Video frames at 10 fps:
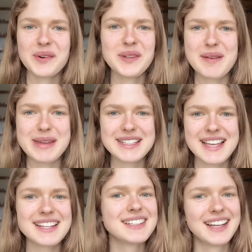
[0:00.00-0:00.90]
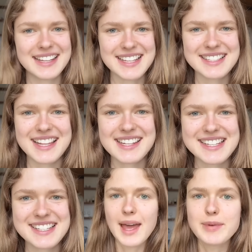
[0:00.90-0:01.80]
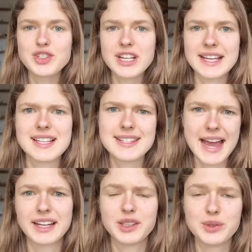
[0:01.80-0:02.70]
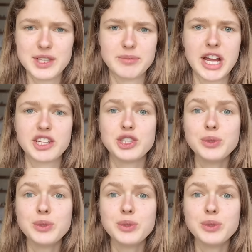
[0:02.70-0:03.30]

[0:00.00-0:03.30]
All that being said, let's get started. Chemistry is a technical subject.